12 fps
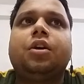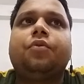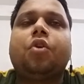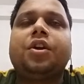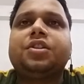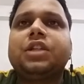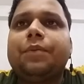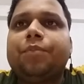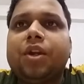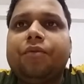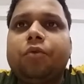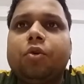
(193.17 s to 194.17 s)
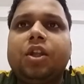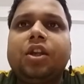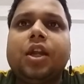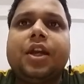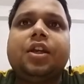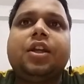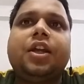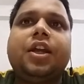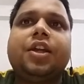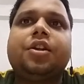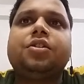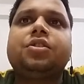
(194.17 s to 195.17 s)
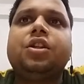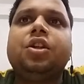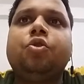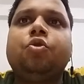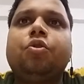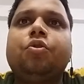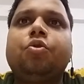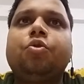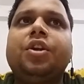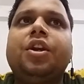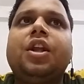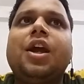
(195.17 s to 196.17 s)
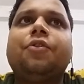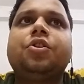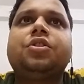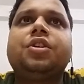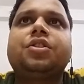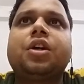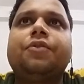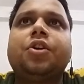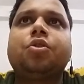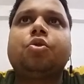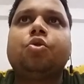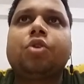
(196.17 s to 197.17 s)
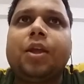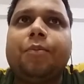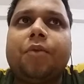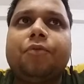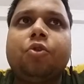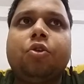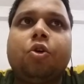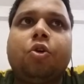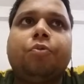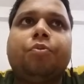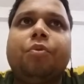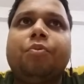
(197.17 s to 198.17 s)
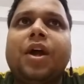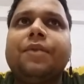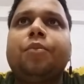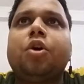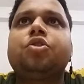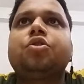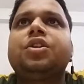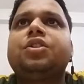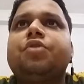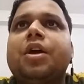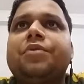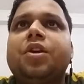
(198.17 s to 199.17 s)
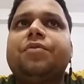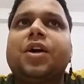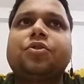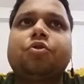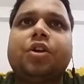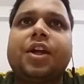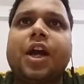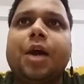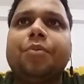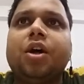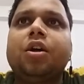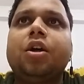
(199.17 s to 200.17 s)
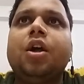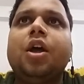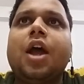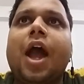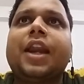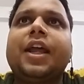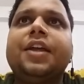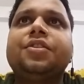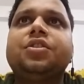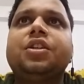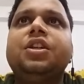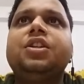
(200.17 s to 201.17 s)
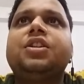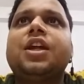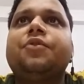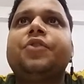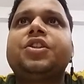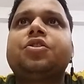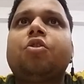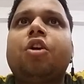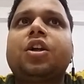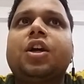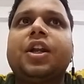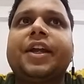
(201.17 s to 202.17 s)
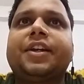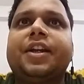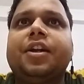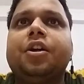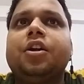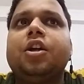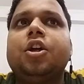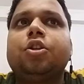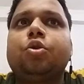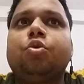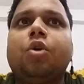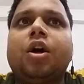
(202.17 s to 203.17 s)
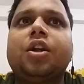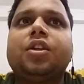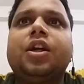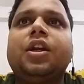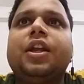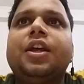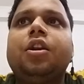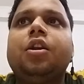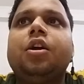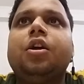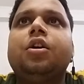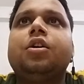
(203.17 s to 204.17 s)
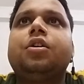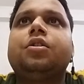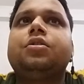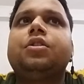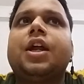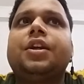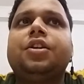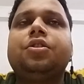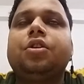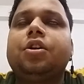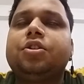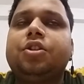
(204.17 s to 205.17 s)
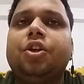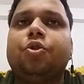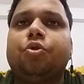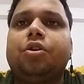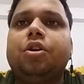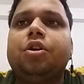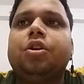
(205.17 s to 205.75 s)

For example, in 1498, a sea route to India was discovered through Cape of Good Hope by Portuguese traveller Vasco da Gama, and hence east and west got connected through another lane, that is sea route.